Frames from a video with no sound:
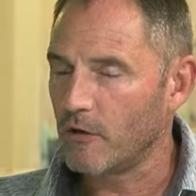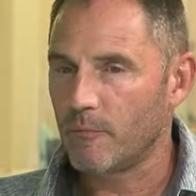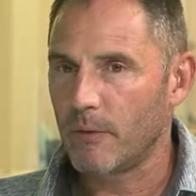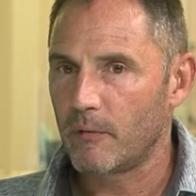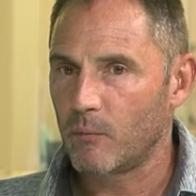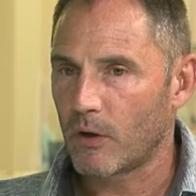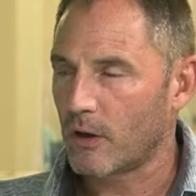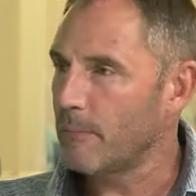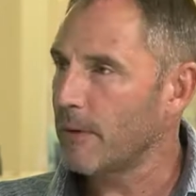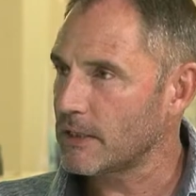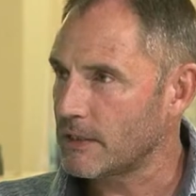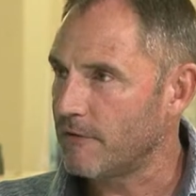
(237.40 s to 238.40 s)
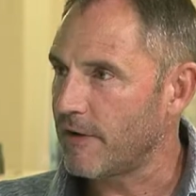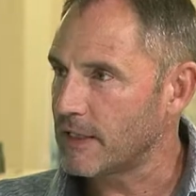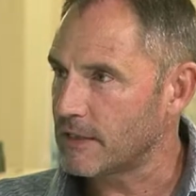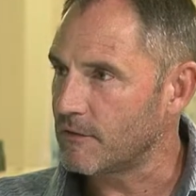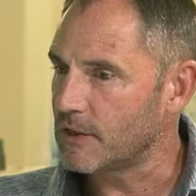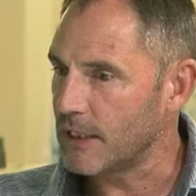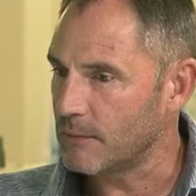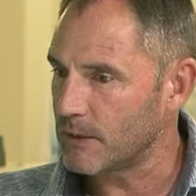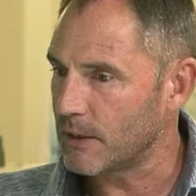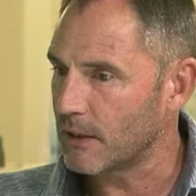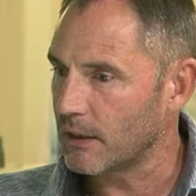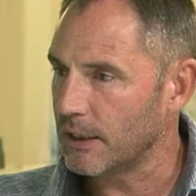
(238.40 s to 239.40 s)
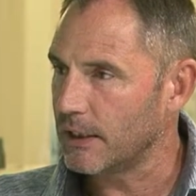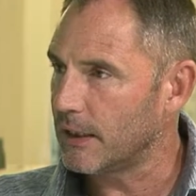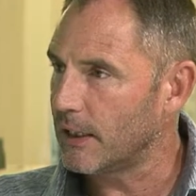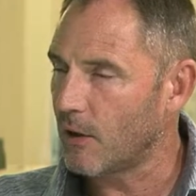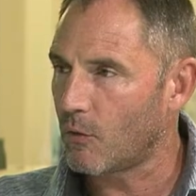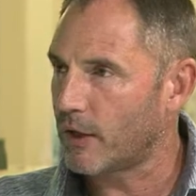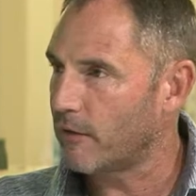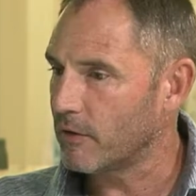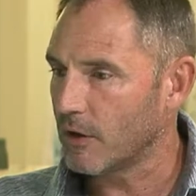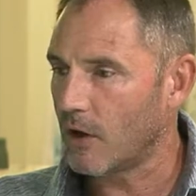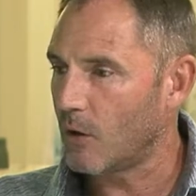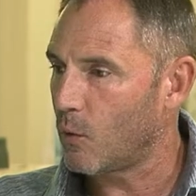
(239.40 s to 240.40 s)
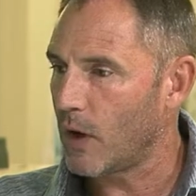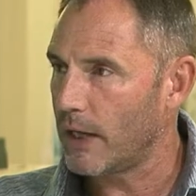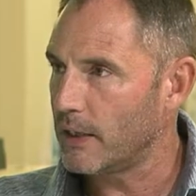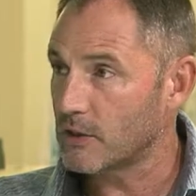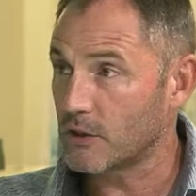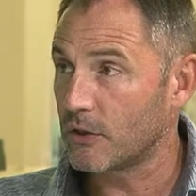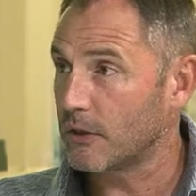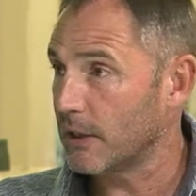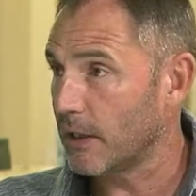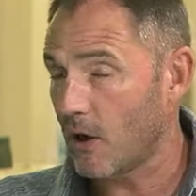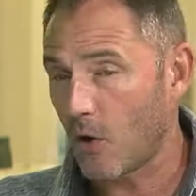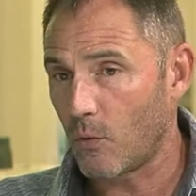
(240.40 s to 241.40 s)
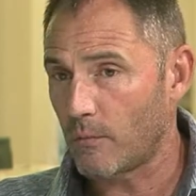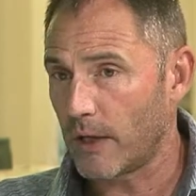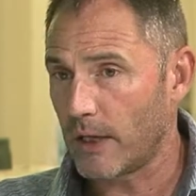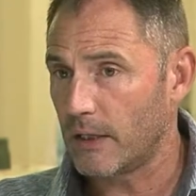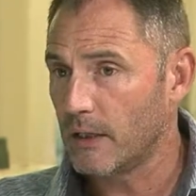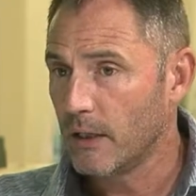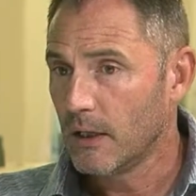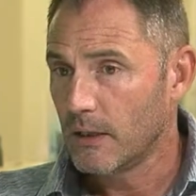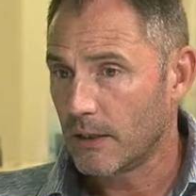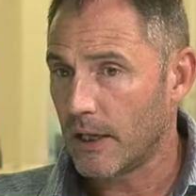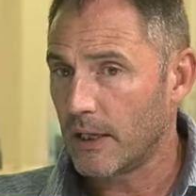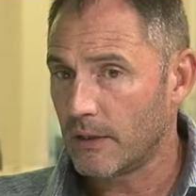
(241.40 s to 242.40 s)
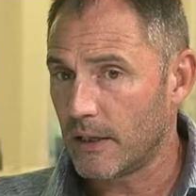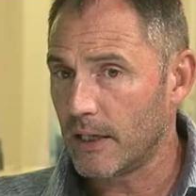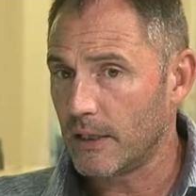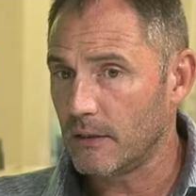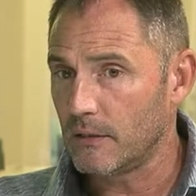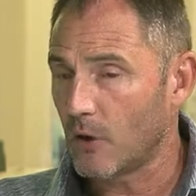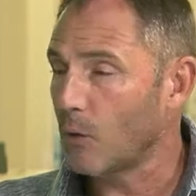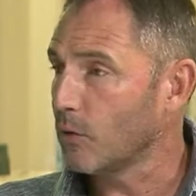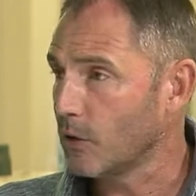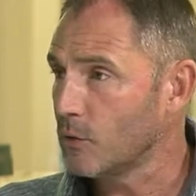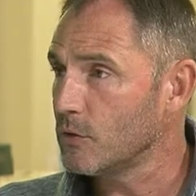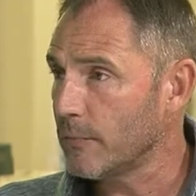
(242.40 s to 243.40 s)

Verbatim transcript: have been one of the best defensive teams in the league. They don't give a lot away, and certainly at home, they they, they don't lose